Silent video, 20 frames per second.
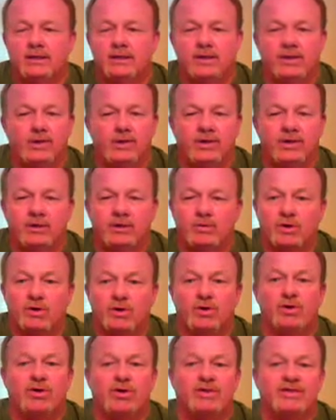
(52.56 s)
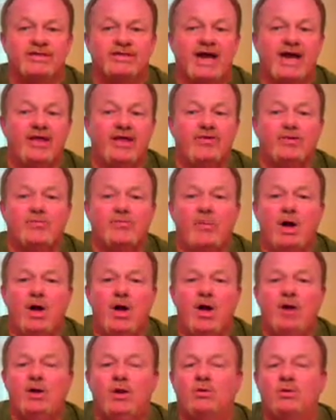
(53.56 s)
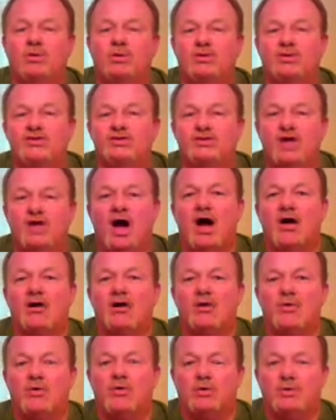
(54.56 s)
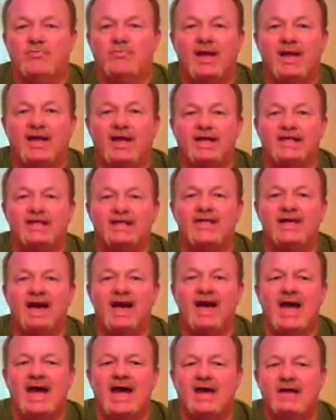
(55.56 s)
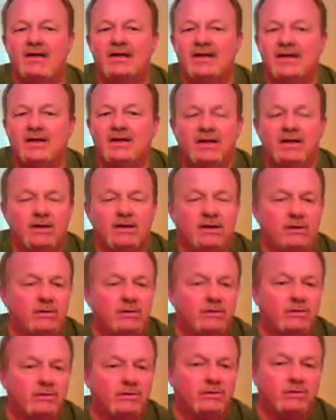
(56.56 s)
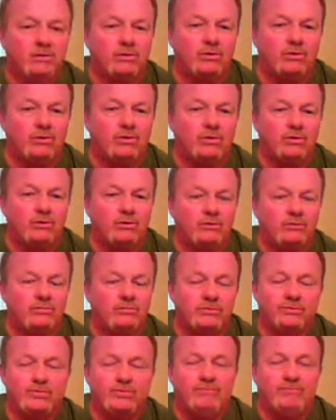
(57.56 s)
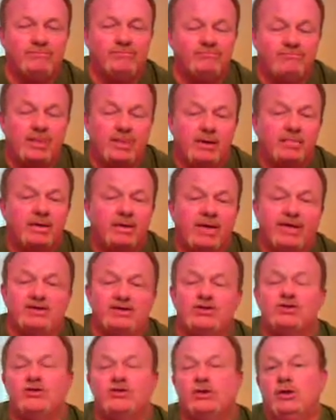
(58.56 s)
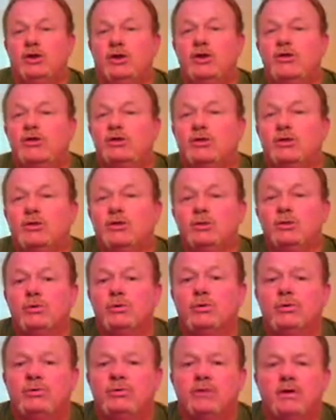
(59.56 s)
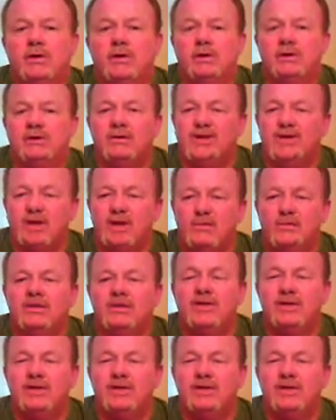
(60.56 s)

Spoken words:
they were good at tetherball or soccer or playing tag, or maybe they just looked cool. Well, they were